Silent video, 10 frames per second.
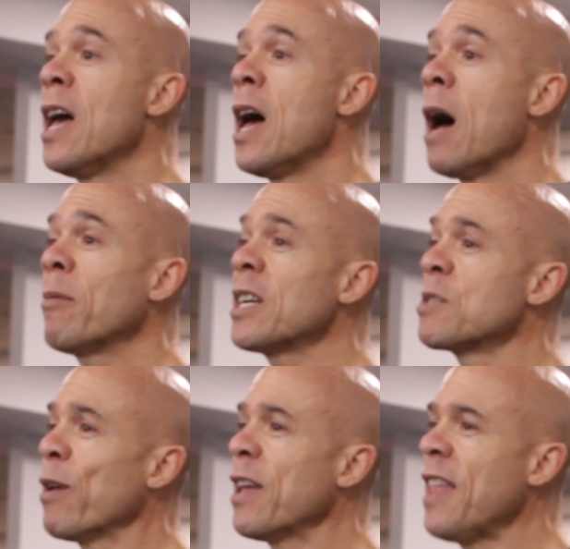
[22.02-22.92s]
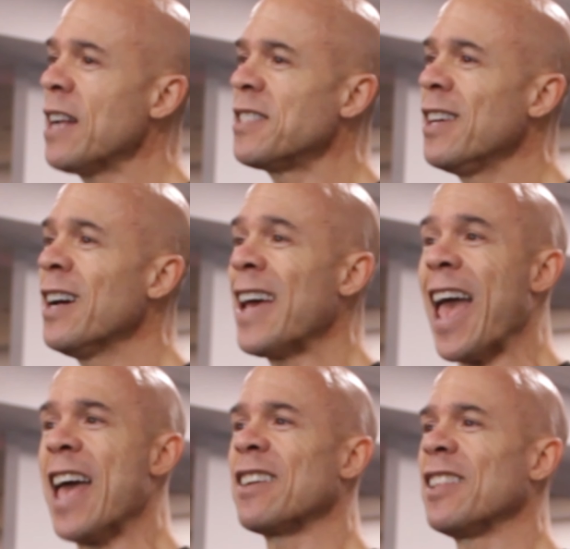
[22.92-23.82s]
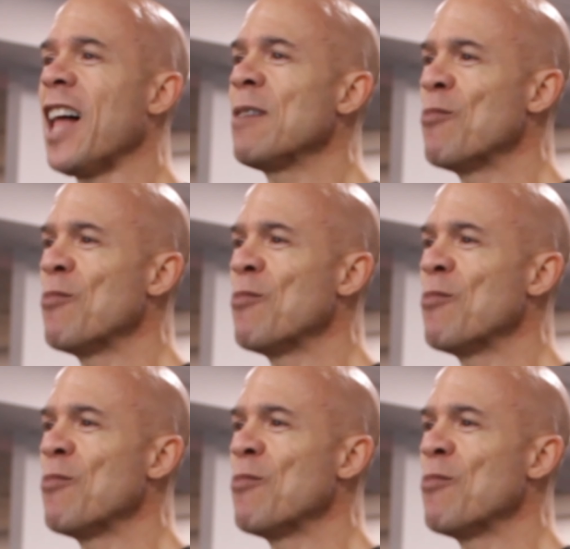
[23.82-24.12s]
I'm going to explain that to you and a lot